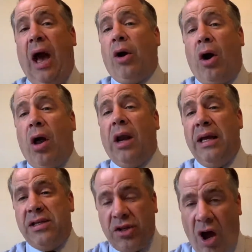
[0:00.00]
Alcohol
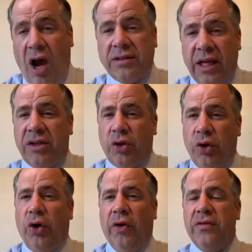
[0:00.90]
is toxic to
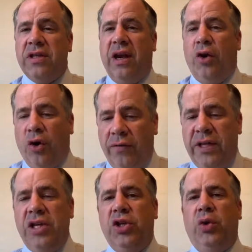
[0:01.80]
nerves and nerve
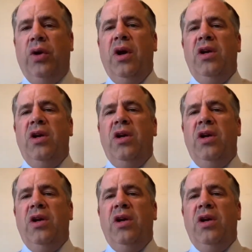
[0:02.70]
tissue.